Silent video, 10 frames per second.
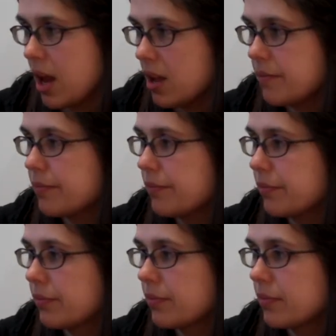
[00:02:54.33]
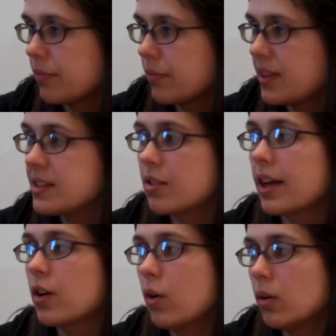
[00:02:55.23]
Right. These are
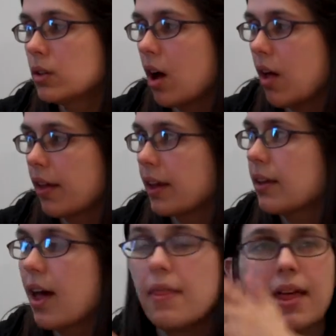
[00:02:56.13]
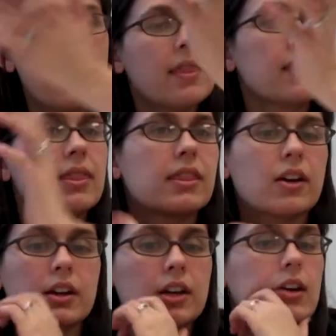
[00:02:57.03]
like cold calling. And then
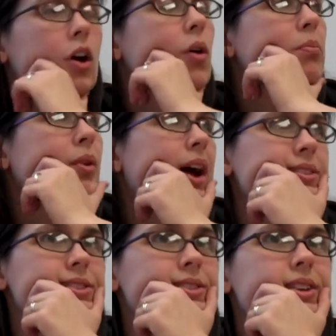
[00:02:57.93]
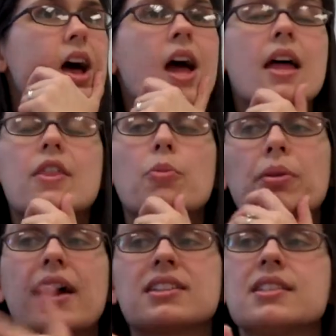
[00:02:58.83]
they're going to go and practice. Their
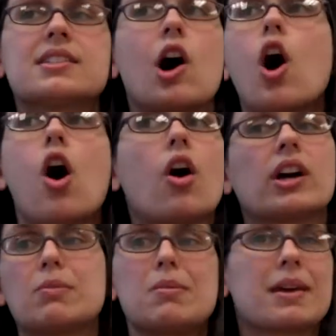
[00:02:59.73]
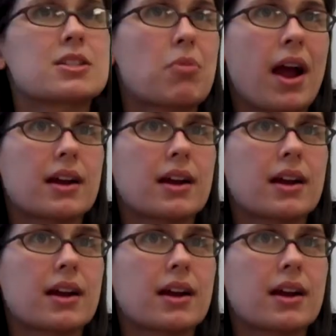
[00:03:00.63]
practice is all going to be mixed